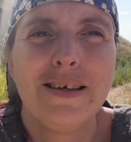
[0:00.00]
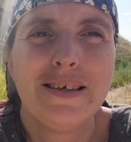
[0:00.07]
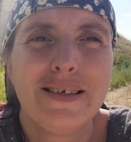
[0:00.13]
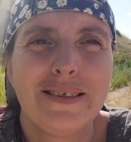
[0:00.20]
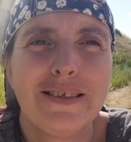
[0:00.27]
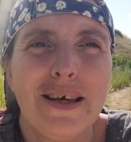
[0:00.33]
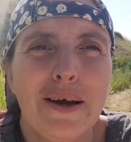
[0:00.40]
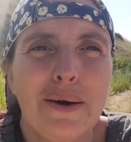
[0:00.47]

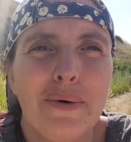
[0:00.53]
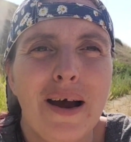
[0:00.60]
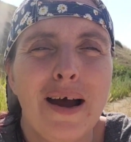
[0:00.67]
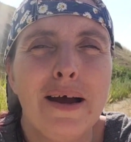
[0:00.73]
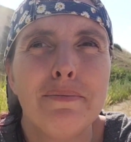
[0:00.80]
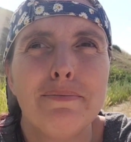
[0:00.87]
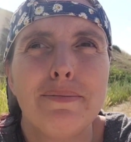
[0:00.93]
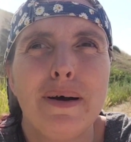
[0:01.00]
So
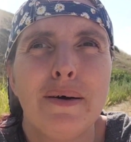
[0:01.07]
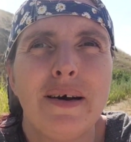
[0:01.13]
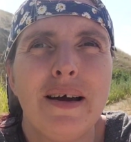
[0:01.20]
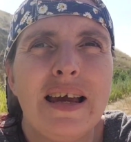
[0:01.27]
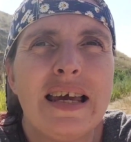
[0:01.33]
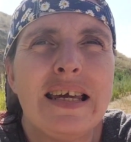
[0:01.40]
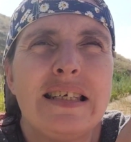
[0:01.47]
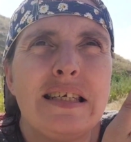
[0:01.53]
I'm about
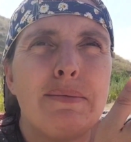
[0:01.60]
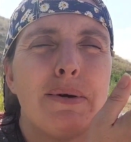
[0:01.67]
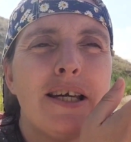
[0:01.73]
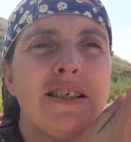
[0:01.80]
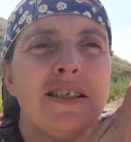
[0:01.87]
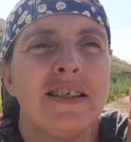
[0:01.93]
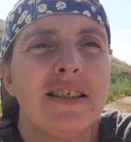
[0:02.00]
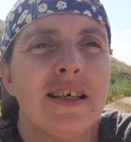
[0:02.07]
80
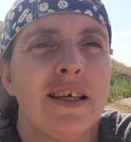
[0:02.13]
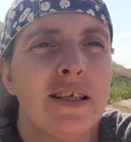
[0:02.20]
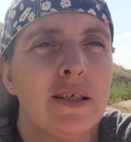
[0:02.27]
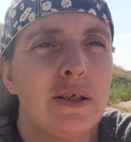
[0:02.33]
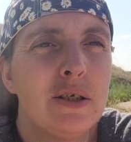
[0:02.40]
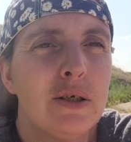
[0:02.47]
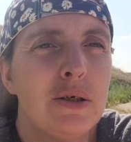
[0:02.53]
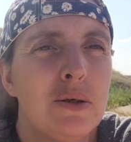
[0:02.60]
pages
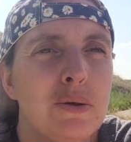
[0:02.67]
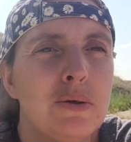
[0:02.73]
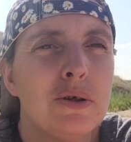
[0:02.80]
into the